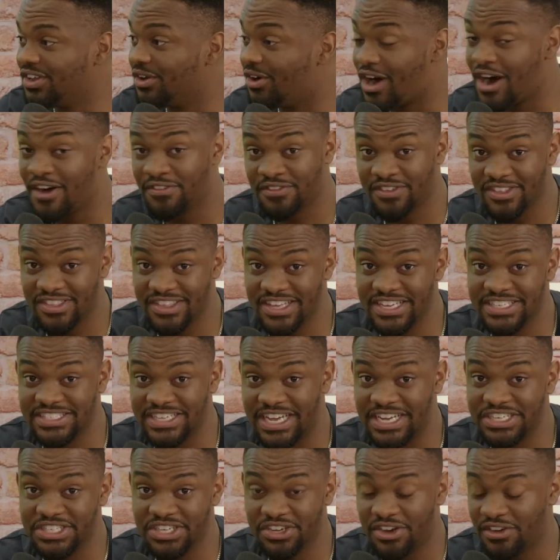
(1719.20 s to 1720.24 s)
video after
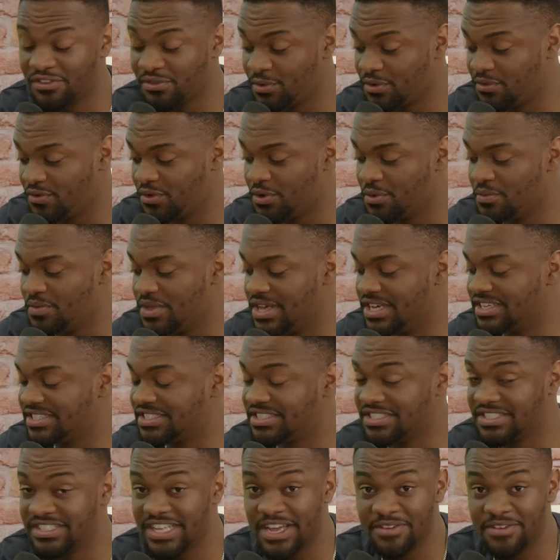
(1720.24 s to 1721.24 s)
this. Actually, after we film this,